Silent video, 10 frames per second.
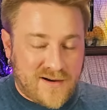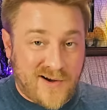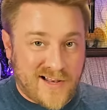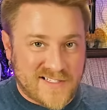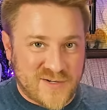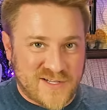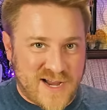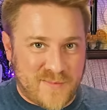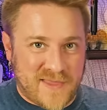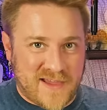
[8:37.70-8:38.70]
All right, let's do the
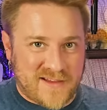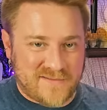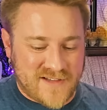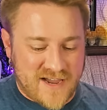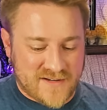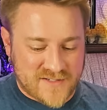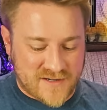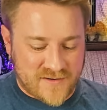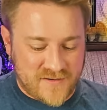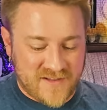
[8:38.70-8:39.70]
damn thing.
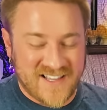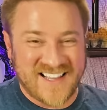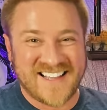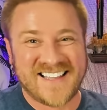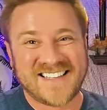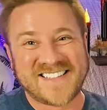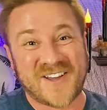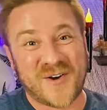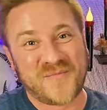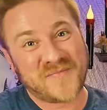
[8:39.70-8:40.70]
Cancer.
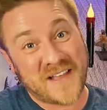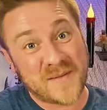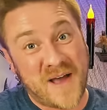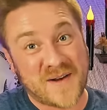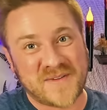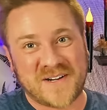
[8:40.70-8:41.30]
So at the bottom